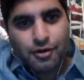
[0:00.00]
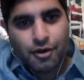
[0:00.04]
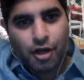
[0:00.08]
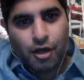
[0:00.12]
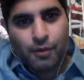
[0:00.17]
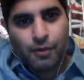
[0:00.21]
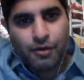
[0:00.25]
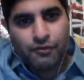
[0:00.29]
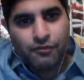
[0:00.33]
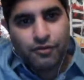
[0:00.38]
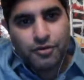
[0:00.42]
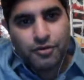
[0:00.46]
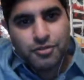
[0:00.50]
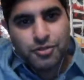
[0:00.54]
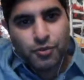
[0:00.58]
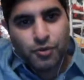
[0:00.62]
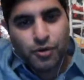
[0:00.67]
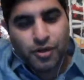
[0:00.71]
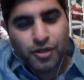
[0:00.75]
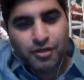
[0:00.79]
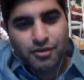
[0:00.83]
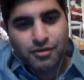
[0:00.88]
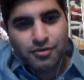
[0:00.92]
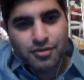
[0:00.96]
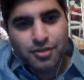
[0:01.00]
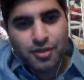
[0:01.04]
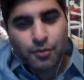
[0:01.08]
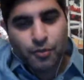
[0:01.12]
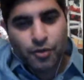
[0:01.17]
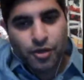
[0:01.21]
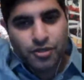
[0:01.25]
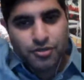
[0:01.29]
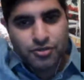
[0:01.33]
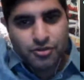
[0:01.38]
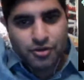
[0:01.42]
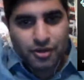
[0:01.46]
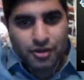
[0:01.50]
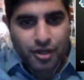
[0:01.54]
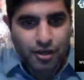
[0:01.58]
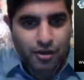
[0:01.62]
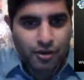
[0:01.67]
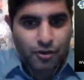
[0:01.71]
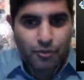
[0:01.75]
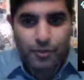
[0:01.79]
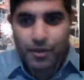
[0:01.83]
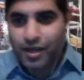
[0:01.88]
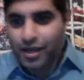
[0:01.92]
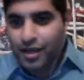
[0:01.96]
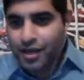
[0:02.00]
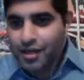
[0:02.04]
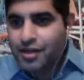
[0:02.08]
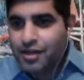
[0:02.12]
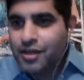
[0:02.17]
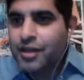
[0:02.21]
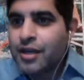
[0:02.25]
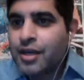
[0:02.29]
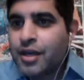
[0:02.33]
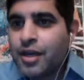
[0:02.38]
All my friends who work in submarines are like, oh my God.